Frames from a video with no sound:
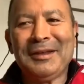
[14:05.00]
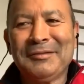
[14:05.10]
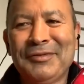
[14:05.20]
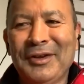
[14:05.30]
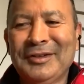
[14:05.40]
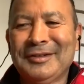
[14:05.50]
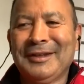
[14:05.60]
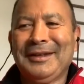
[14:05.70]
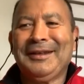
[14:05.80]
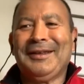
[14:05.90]
think
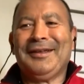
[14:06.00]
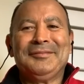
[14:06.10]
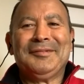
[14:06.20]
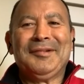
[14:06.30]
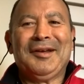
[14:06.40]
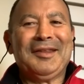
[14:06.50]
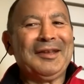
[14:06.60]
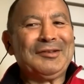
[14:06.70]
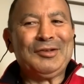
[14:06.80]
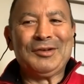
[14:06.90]
firstly,
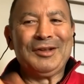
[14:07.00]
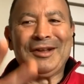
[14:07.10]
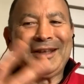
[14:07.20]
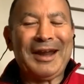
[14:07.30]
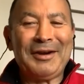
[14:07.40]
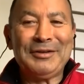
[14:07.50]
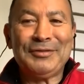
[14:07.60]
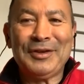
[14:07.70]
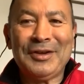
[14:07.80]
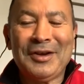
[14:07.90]
it took a lot of courage
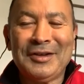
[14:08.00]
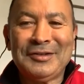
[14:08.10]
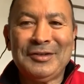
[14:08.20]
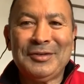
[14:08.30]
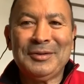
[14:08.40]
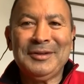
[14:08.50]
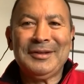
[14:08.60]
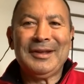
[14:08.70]
for you guys to do it.